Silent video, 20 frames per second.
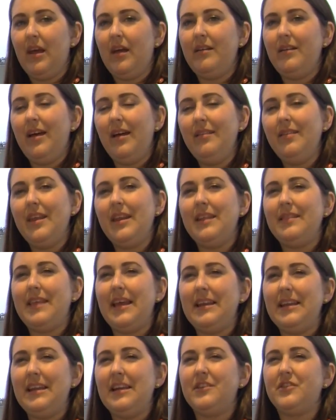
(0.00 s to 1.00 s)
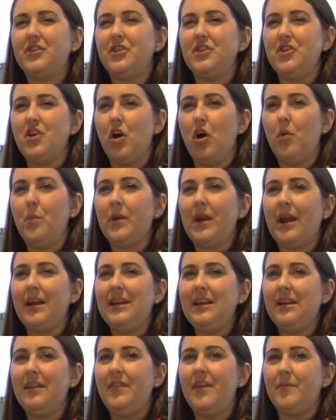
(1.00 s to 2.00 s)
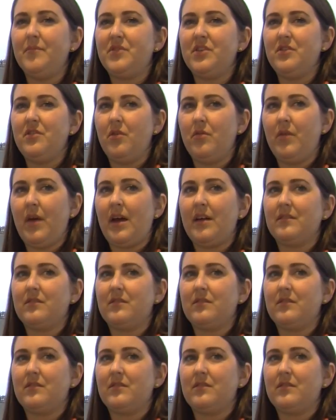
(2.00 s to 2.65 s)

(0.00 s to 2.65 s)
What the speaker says: Not that they needed to know, but I needed them to know that,